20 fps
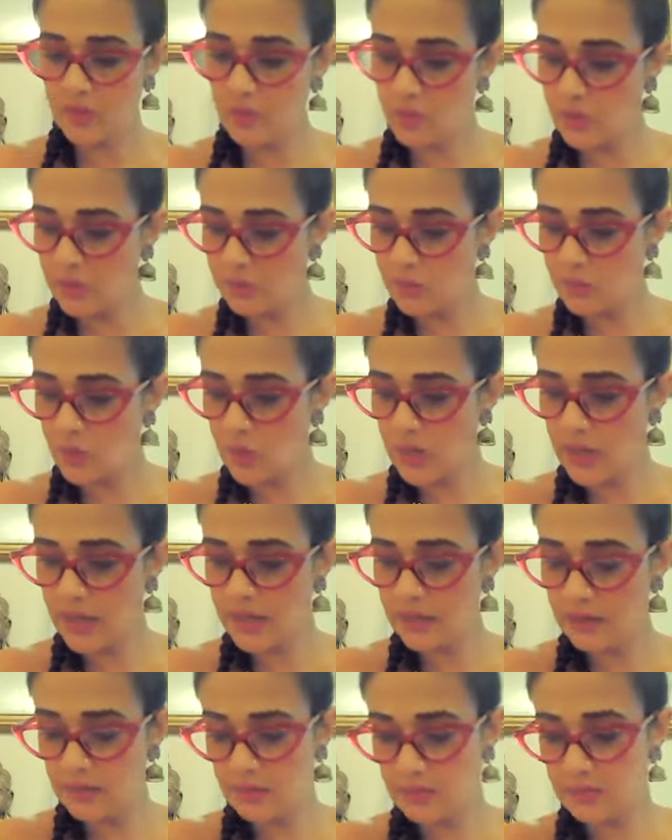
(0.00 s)
One more
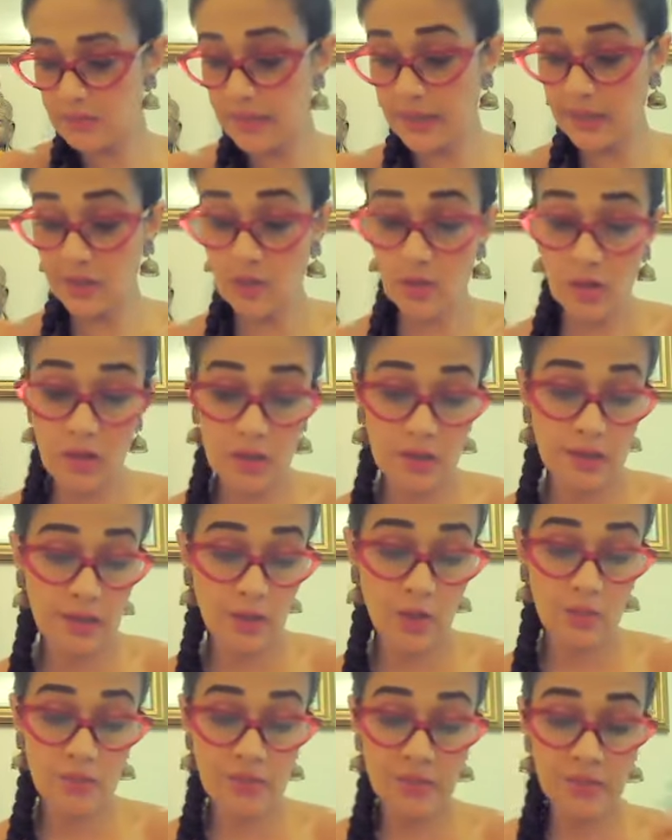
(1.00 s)
card. My God,
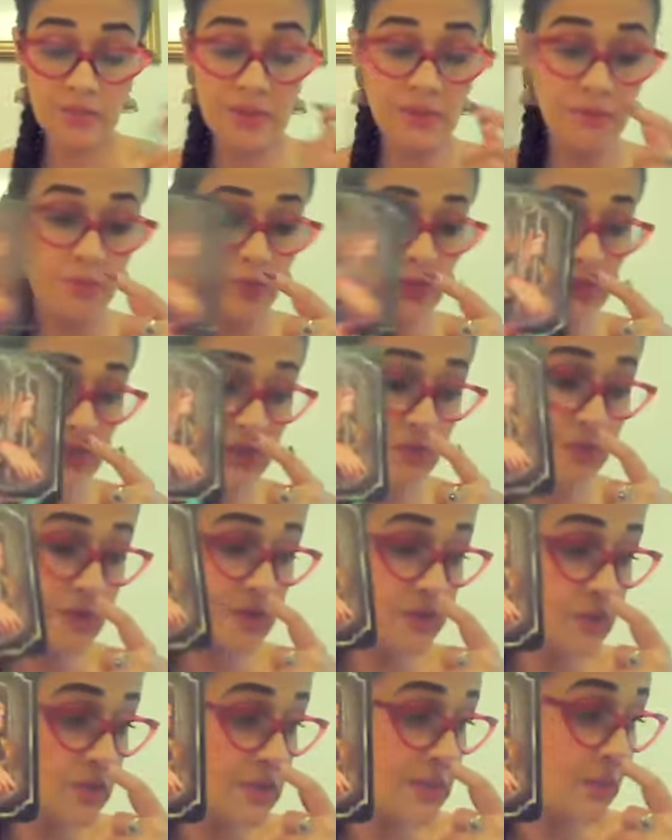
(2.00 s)
there could be
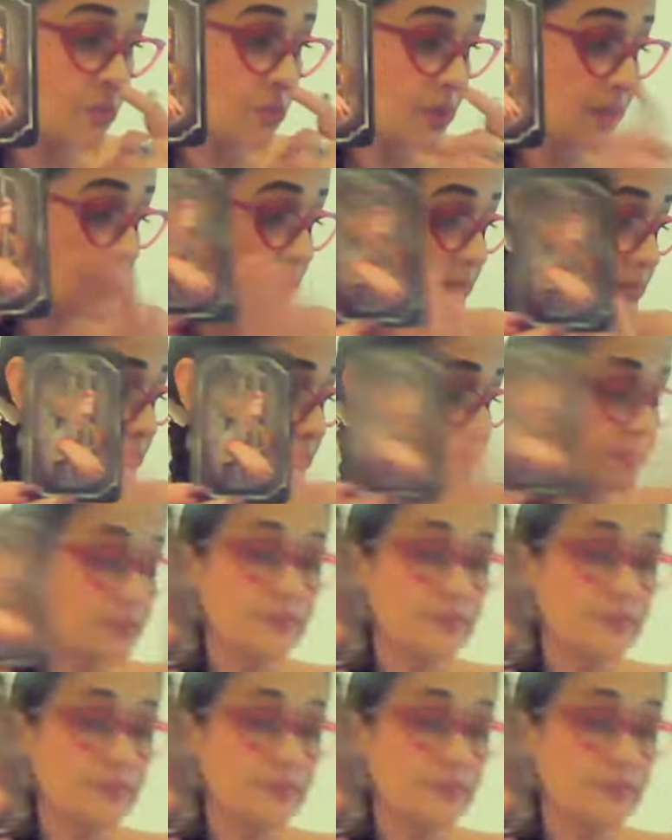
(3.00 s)
imprisonment for someone.